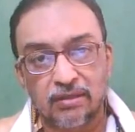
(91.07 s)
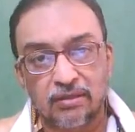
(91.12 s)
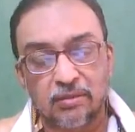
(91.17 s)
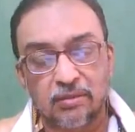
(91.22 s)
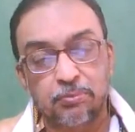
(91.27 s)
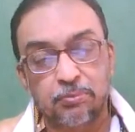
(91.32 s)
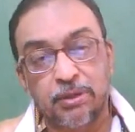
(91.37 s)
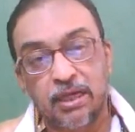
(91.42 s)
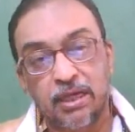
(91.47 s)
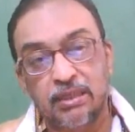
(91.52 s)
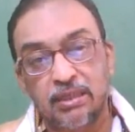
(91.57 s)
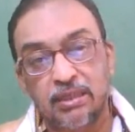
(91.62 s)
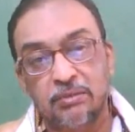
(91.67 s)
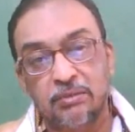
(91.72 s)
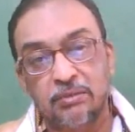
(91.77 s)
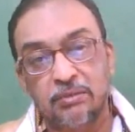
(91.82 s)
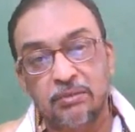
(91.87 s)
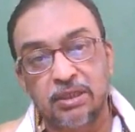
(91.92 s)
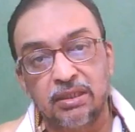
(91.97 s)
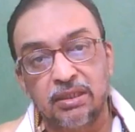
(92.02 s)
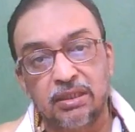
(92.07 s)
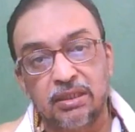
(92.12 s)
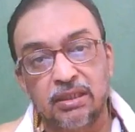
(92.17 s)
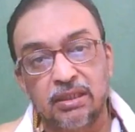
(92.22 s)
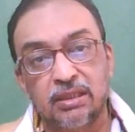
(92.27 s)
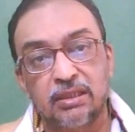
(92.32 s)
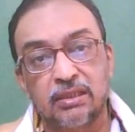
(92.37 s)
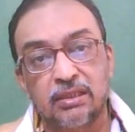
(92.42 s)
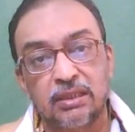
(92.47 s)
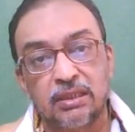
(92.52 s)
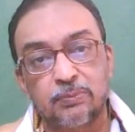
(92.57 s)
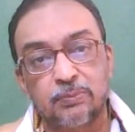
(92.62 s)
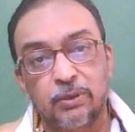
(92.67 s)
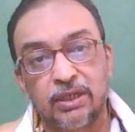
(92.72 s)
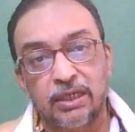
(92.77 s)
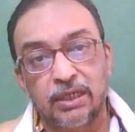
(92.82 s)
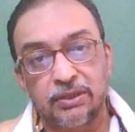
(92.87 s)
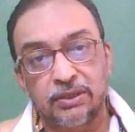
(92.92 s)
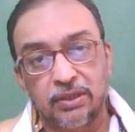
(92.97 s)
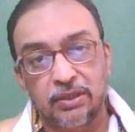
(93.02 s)
The party B didn't
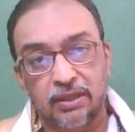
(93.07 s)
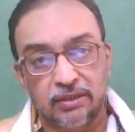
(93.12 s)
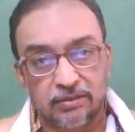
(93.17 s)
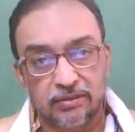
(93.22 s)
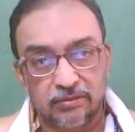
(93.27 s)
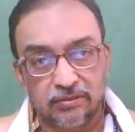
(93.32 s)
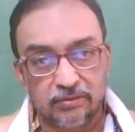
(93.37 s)
respond at all.